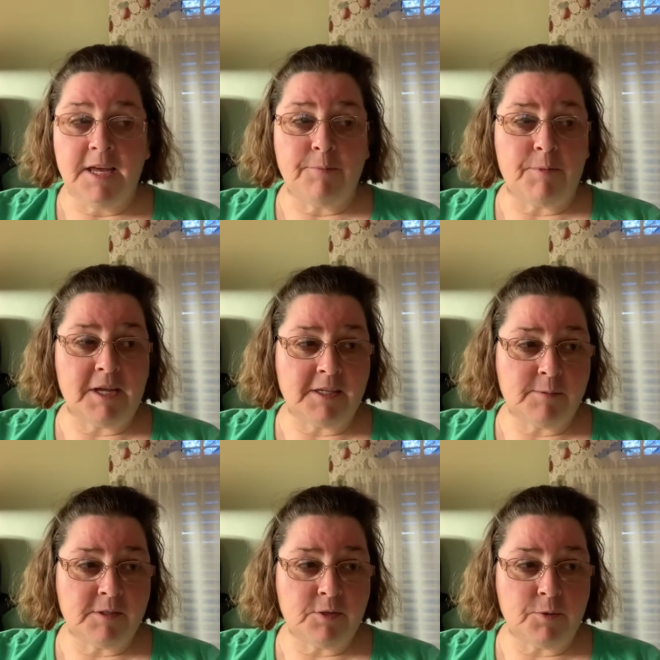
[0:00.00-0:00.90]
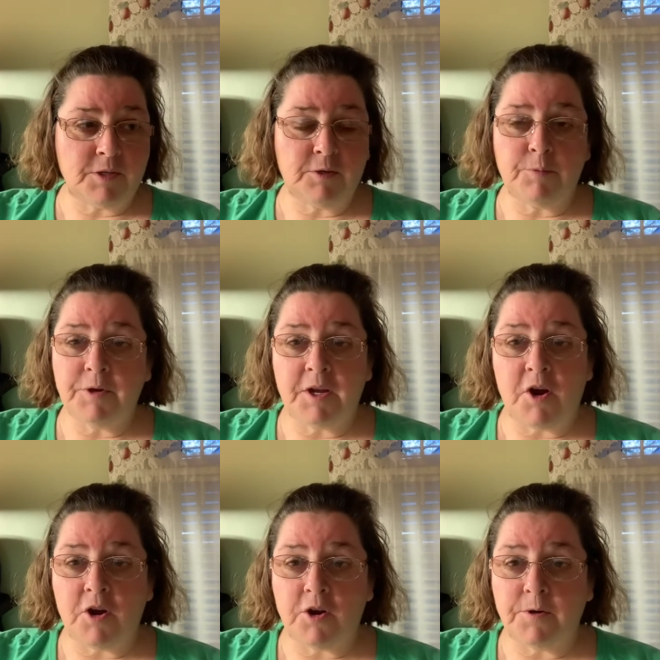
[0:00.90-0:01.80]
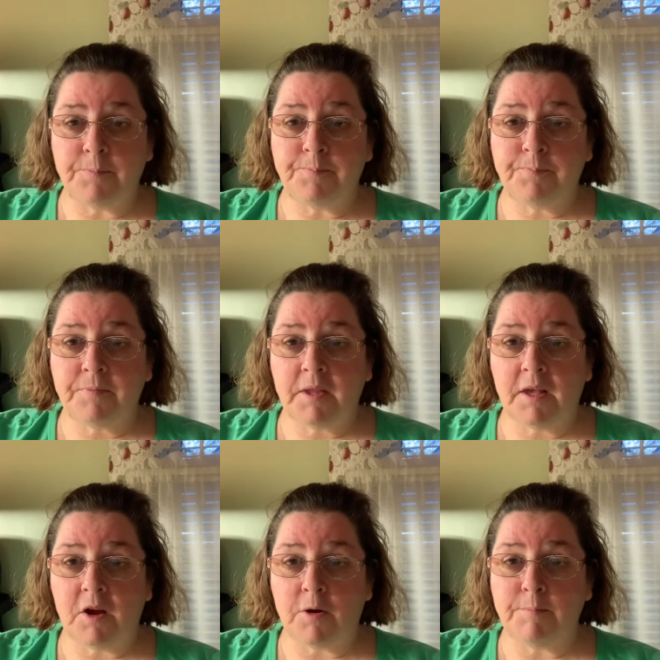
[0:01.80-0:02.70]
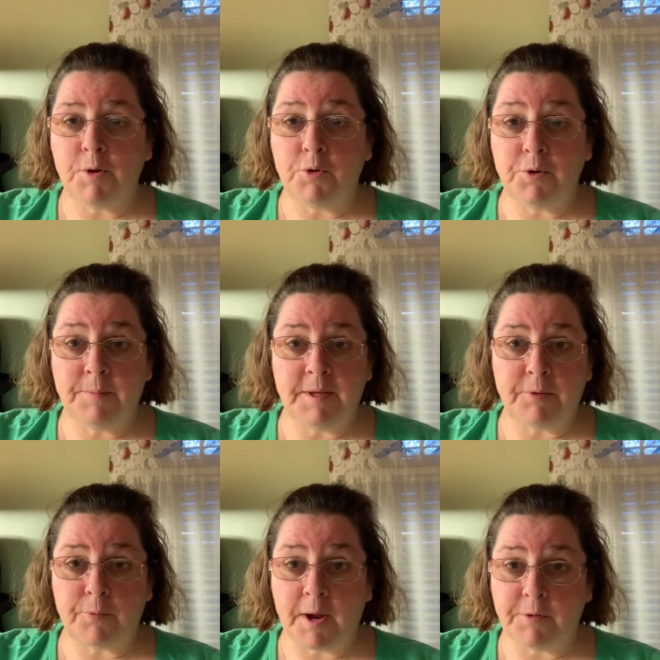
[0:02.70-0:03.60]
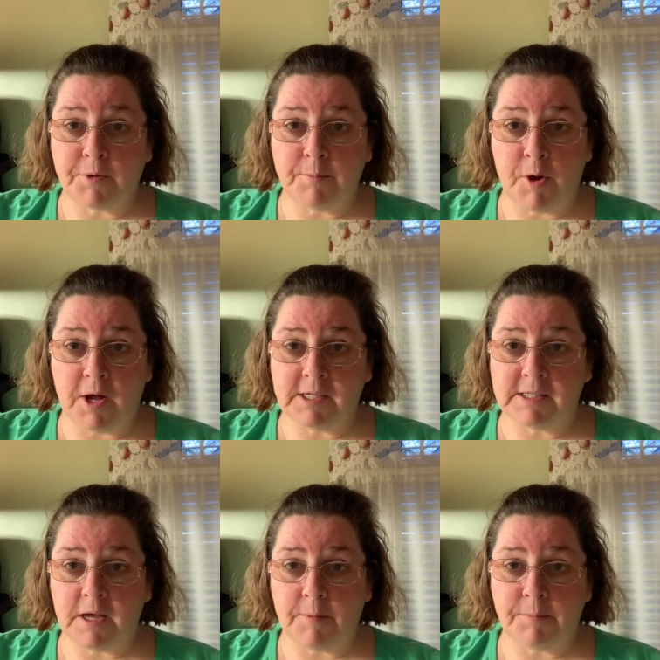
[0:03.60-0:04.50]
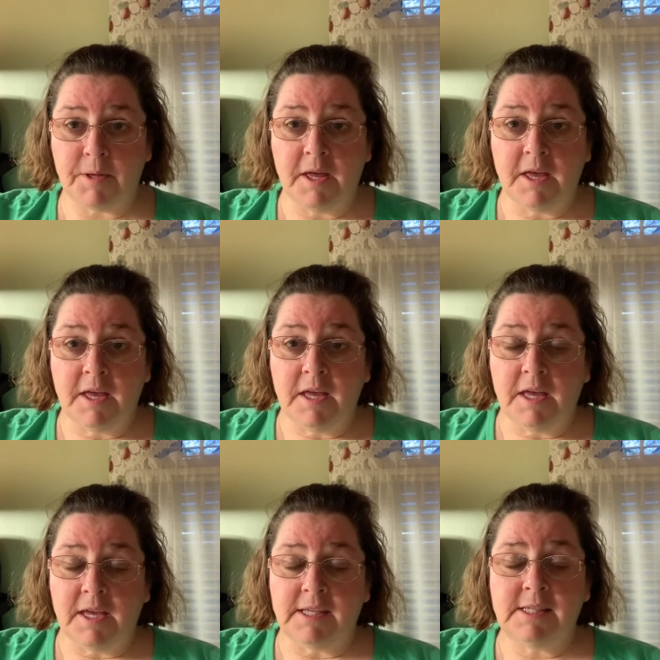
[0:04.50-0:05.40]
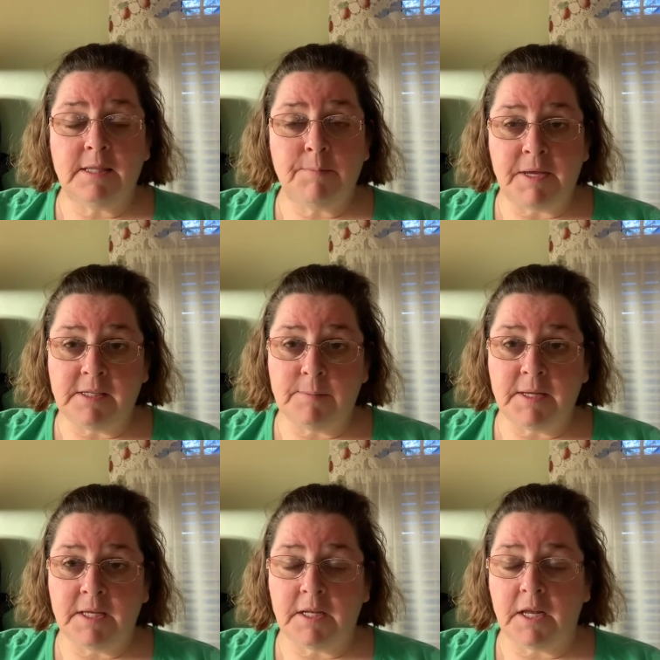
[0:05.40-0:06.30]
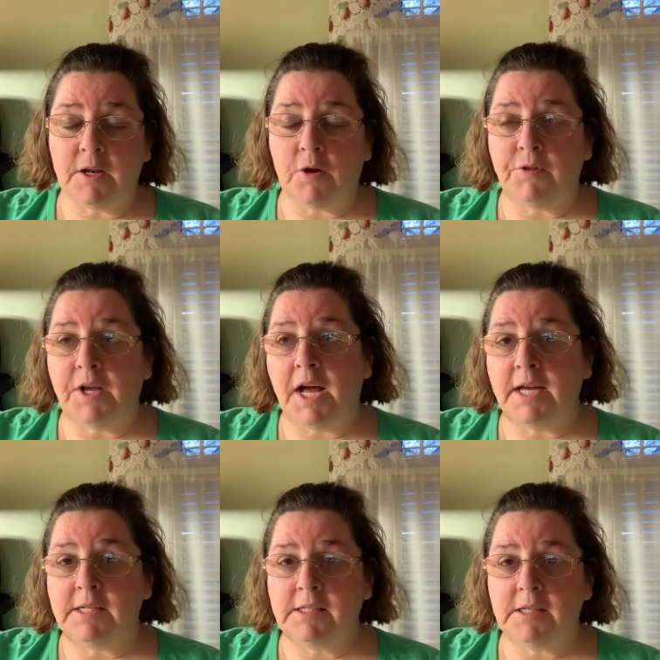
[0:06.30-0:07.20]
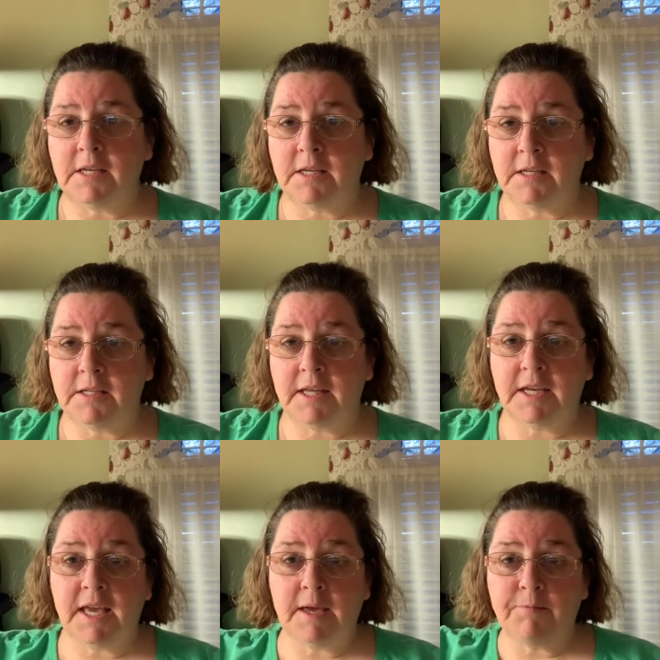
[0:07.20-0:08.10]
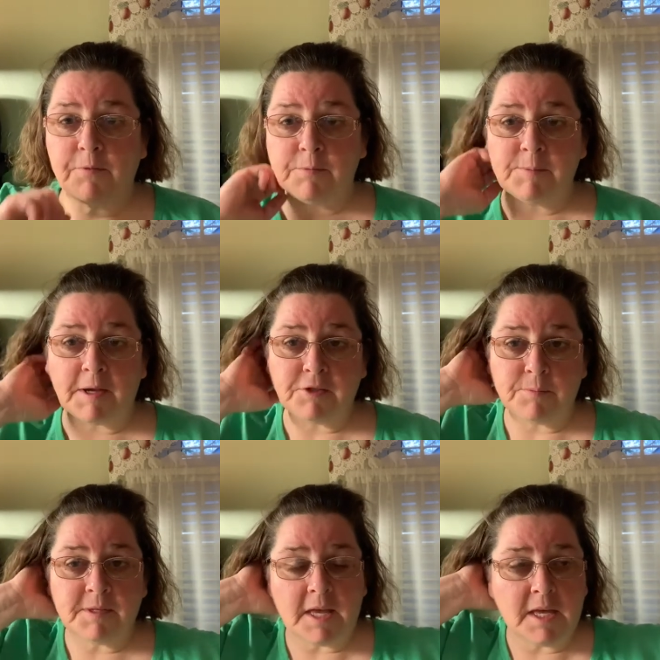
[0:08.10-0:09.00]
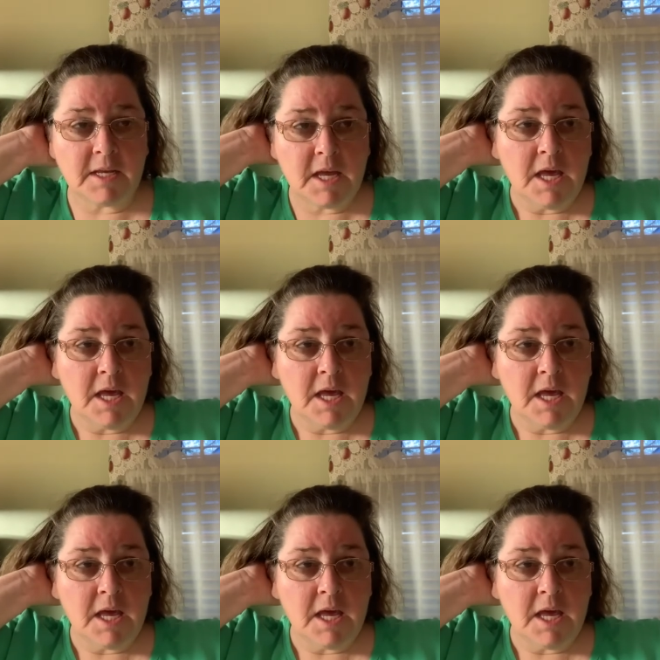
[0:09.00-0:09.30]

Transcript: My husband's going to bring our, our modem and router box up. It's in the basement and all the guys that came from Spectrum said,